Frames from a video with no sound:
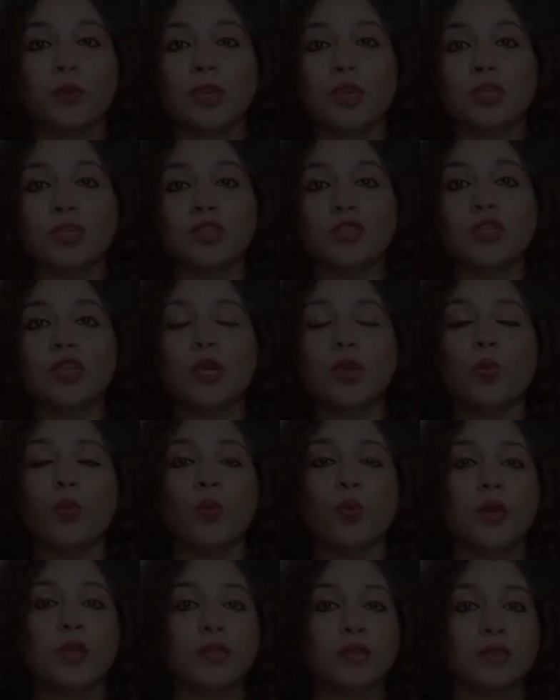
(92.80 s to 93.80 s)
PhD
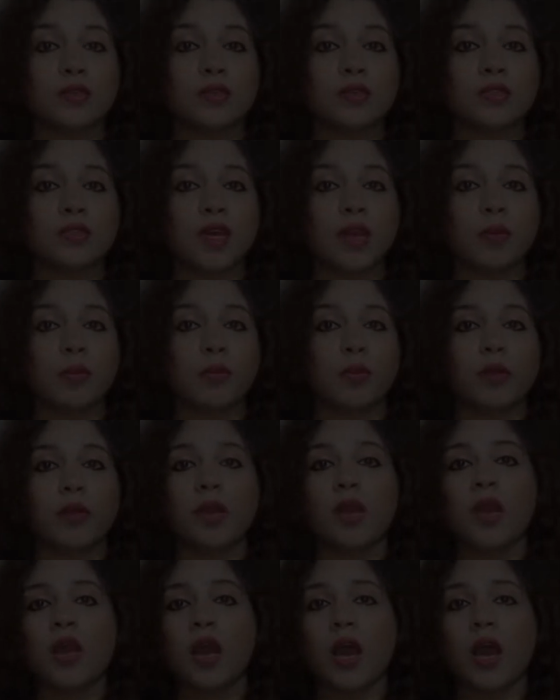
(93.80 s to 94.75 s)
with a stipend.